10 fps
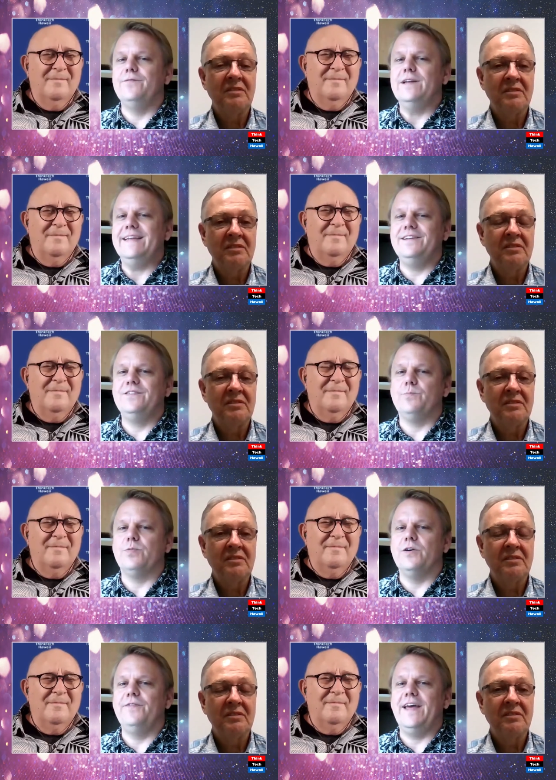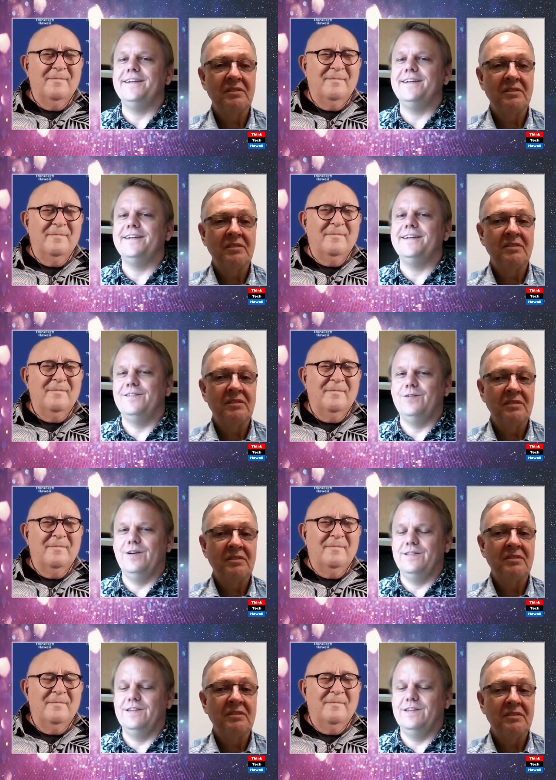Speaker 1: need to prevent
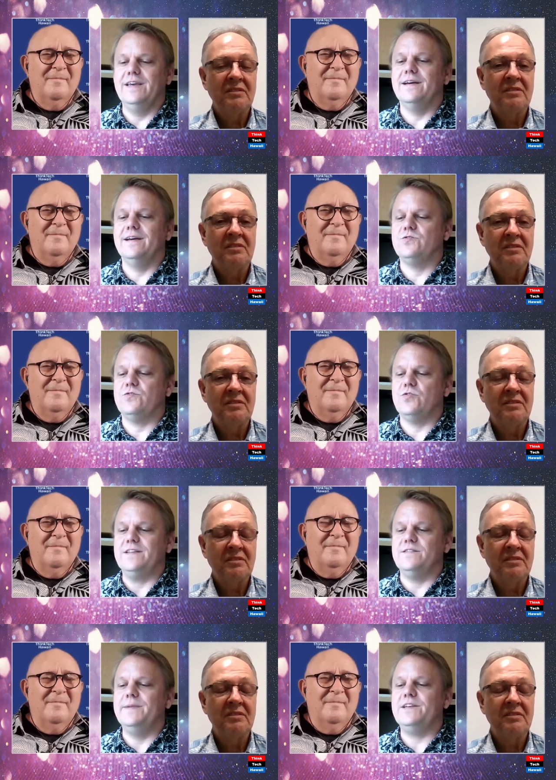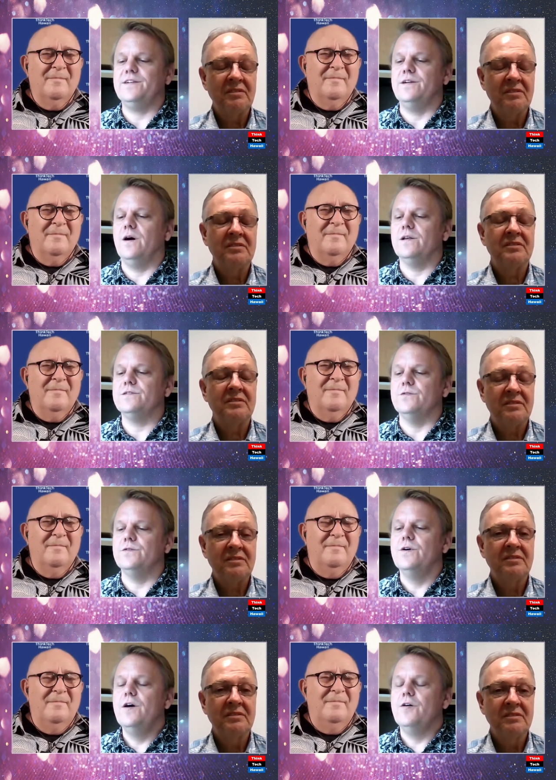the uh, transmission also
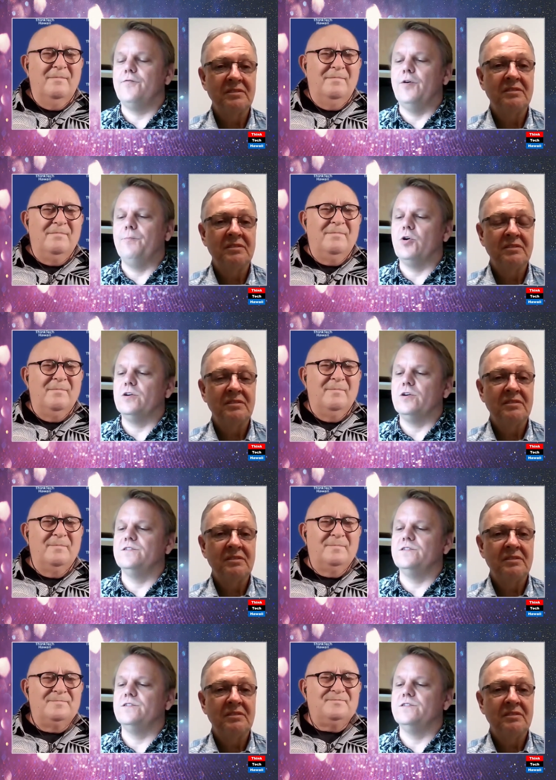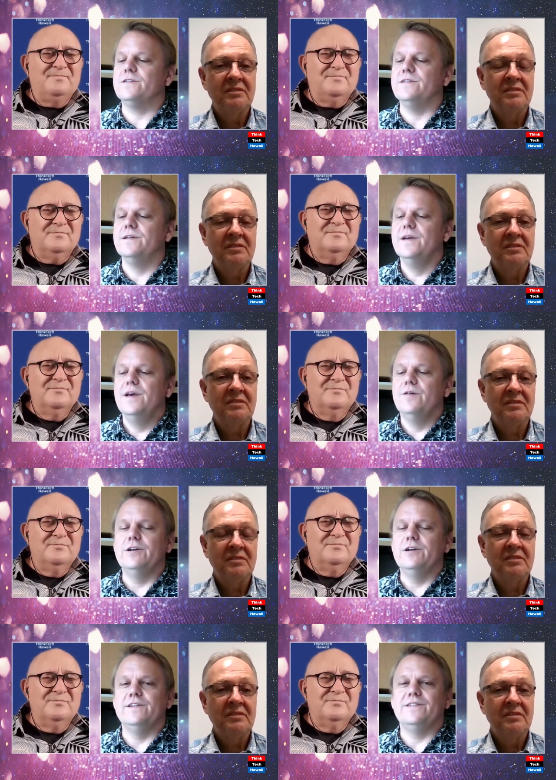from person to person, which
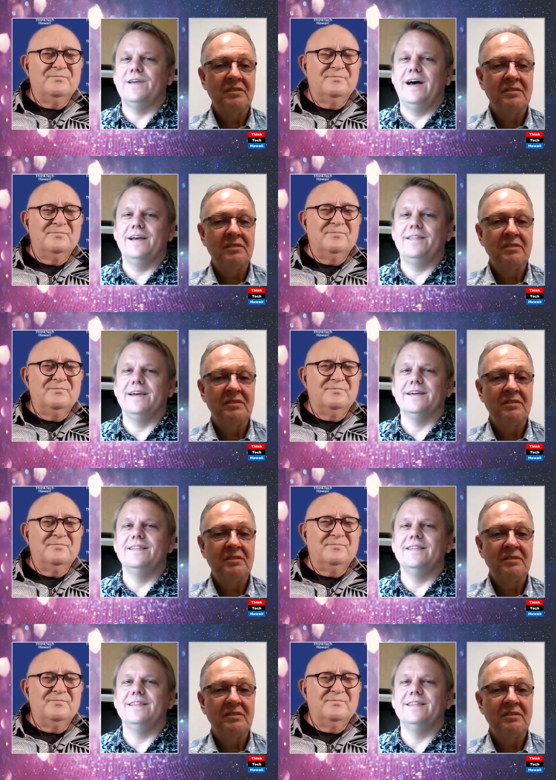is, I think,